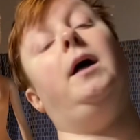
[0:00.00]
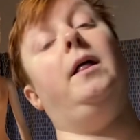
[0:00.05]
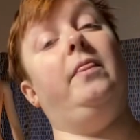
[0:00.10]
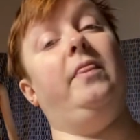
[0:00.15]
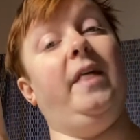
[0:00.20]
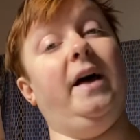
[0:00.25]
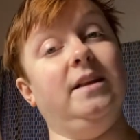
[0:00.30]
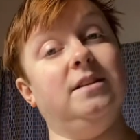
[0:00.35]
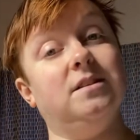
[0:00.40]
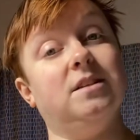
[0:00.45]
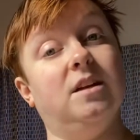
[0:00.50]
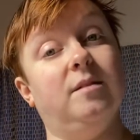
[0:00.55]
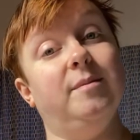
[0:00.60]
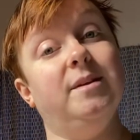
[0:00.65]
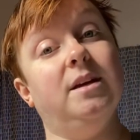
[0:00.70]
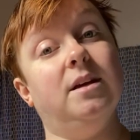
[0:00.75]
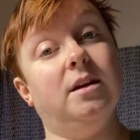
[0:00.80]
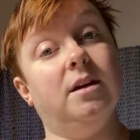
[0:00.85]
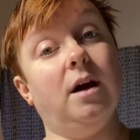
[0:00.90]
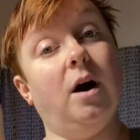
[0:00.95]
That's going to
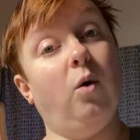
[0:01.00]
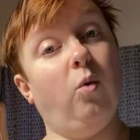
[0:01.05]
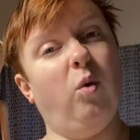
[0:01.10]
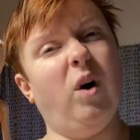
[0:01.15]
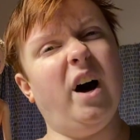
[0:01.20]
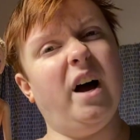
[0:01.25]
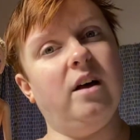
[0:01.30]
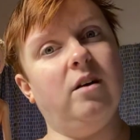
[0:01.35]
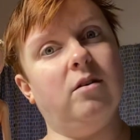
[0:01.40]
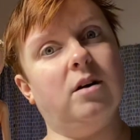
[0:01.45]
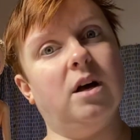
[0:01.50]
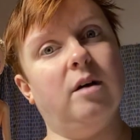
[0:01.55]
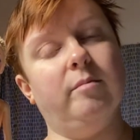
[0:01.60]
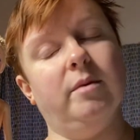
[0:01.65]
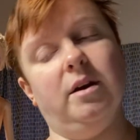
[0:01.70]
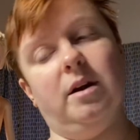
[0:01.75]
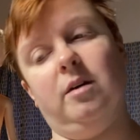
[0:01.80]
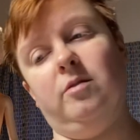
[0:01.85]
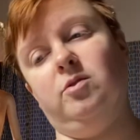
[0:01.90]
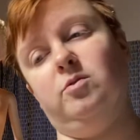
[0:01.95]
be a while coming
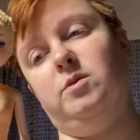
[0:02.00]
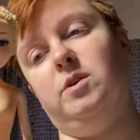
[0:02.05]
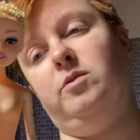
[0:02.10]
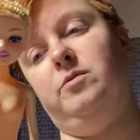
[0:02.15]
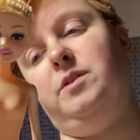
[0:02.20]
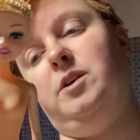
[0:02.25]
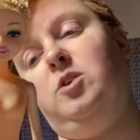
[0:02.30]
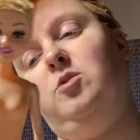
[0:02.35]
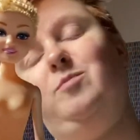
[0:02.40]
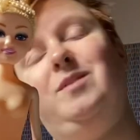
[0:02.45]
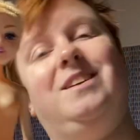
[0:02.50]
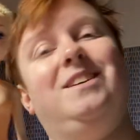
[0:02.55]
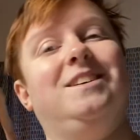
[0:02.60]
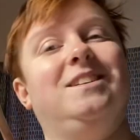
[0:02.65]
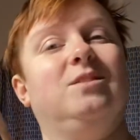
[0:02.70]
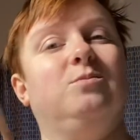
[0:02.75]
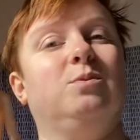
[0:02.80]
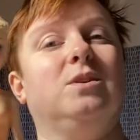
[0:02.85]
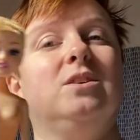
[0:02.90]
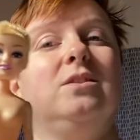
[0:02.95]
down the road, though,
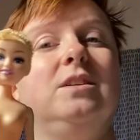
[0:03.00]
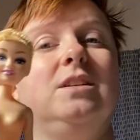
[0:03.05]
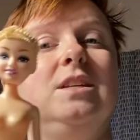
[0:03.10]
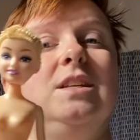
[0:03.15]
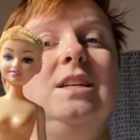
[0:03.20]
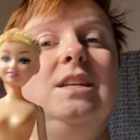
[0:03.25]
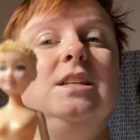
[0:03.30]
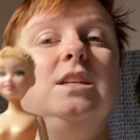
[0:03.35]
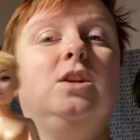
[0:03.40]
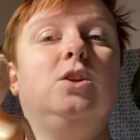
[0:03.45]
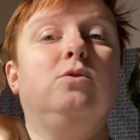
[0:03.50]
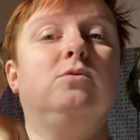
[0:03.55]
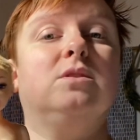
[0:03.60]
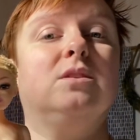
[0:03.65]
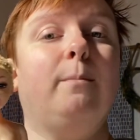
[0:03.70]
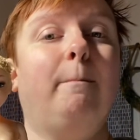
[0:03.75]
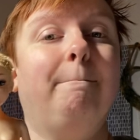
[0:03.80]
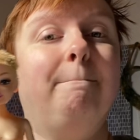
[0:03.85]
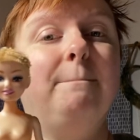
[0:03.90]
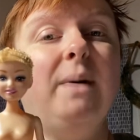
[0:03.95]
because we're going to need to do
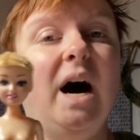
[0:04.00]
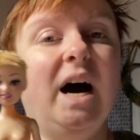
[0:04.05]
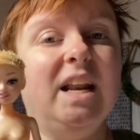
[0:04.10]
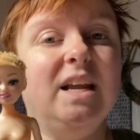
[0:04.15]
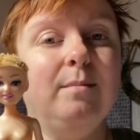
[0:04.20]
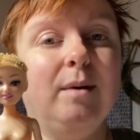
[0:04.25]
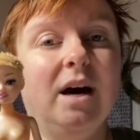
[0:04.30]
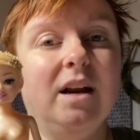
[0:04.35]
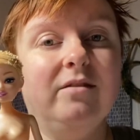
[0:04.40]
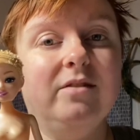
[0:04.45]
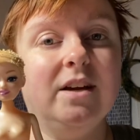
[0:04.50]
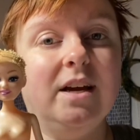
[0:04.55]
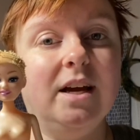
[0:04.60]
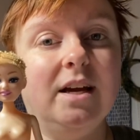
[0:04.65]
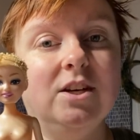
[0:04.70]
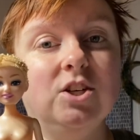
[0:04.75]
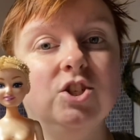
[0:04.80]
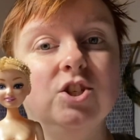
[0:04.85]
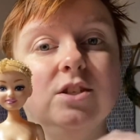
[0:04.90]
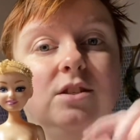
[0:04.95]
some body
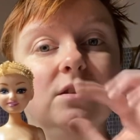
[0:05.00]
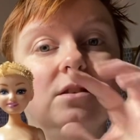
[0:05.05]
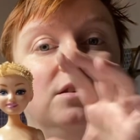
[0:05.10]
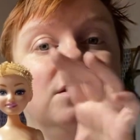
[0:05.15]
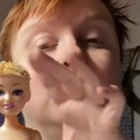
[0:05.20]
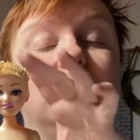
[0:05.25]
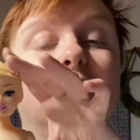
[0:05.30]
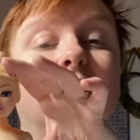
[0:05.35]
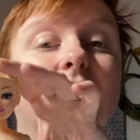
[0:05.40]
modifications.